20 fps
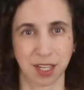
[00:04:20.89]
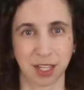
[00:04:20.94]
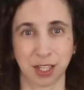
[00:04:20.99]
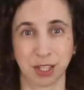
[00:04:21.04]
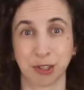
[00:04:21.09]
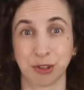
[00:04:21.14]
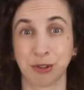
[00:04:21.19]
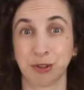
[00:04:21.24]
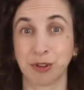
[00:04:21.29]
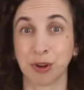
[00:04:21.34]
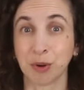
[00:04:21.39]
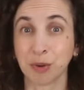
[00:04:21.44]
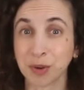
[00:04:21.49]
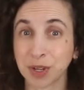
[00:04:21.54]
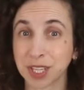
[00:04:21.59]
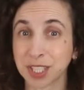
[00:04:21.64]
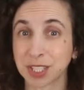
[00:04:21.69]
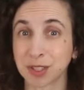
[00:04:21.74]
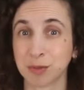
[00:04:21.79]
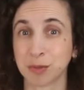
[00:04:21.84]
You don't
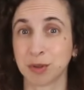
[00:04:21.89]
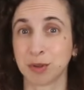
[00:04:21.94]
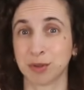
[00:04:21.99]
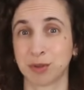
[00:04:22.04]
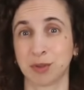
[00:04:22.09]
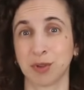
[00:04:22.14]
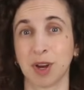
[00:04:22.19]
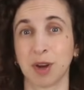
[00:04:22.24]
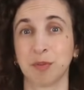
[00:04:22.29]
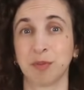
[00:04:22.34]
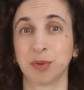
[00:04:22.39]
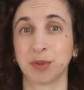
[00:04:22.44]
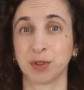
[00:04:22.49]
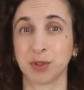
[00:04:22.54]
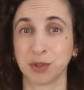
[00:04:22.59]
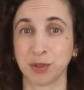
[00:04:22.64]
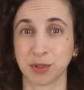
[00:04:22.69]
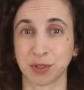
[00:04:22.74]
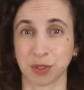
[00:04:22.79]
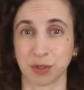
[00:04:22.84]
need to move to a
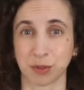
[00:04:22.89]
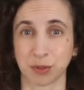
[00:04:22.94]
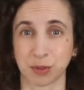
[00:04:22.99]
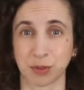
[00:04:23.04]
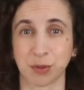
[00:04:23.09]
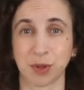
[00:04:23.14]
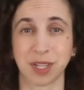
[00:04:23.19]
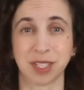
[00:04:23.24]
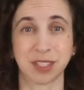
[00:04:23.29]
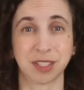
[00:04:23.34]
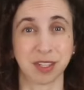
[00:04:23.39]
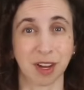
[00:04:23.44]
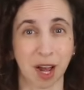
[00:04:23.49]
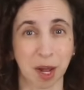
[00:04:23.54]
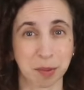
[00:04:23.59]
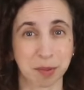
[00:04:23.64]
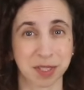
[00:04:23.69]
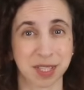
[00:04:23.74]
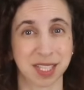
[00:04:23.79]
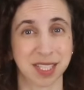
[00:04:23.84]
blue zone to
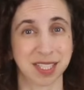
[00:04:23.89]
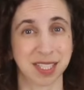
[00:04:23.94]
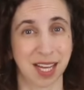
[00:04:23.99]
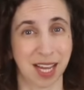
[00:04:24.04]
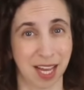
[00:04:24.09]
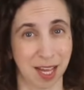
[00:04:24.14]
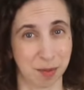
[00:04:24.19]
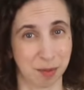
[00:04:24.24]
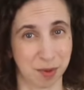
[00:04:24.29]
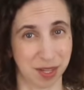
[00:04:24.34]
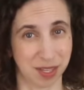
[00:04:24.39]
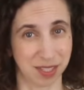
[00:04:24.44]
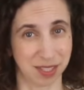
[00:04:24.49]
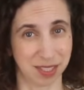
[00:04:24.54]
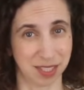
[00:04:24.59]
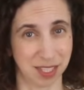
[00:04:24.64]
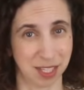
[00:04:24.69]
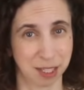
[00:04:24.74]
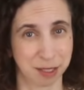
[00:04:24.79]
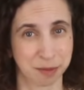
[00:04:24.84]
adopt this
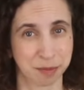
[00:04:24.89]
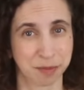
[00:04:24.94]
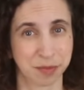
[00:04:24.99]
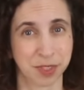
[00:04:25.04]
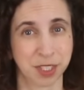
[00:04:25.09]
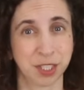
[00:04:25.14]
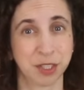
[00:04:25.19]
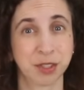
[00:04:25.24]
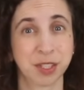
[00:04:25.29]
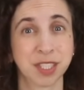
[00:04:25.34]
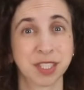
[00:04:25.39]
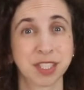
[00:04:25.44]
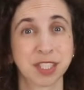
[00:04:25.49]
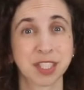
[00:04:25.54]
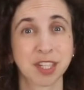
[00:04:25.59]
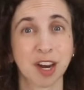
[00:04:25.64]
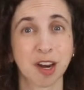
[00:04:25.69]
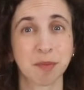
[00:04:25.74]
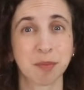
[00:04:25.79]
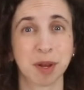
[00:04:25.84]
habit. You can
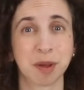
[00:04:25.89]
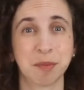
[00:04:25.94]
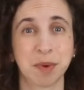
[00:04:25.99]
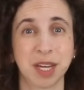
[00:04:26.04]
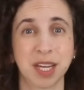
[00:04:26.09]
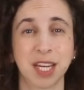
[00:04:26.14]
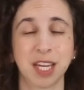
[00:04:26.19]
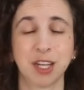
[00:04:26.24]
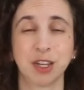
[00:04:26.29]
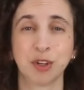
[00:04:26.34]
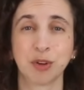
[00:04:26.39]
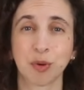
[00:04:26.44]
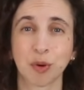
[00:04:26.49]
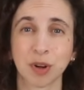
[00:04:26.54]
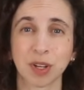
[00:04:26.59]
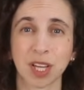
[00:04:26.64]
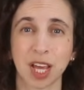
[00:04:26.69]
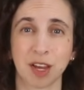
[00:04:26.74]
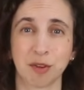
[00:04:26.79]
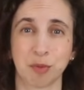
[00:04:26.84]
start by making
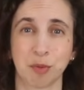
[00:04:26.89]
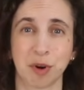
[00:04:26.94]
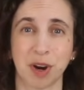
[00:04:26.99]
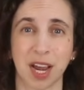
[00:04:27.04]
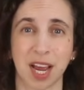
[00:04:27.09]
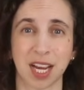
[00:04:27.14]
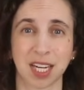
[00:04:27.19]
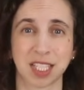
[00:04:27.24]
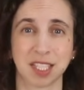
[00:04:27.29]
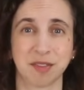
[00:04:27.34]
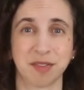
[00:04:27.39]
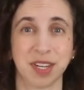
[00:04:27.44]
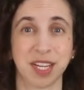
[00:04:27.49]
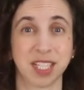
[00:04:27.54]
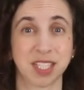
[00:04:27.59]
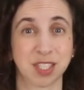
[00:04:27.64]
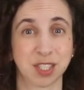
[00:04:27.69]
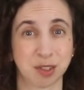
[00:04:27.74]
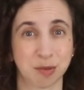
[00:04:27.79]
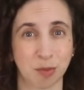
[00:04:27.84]
your life more active
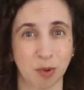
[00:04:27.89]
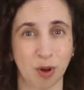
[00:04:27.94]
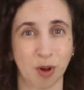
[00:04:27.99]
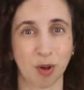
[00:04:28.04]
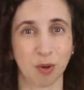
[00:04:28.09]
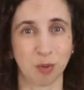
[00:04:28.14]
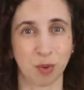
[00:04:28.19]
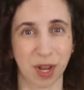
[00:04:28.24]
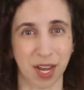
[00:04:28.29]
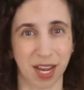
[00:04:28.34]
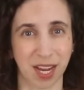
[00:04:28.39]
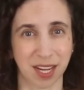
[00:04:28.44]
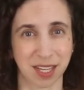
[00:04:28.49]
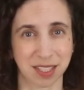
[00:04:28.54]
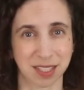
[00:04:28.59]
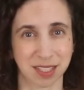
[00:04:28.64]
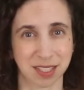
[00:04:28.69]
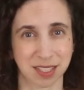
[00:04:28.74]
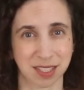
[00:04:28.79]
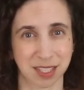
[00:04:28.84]
in small
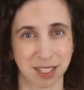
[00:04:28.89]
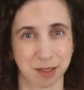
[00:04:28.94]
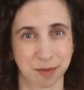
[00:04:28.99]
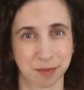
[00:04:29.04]
ways.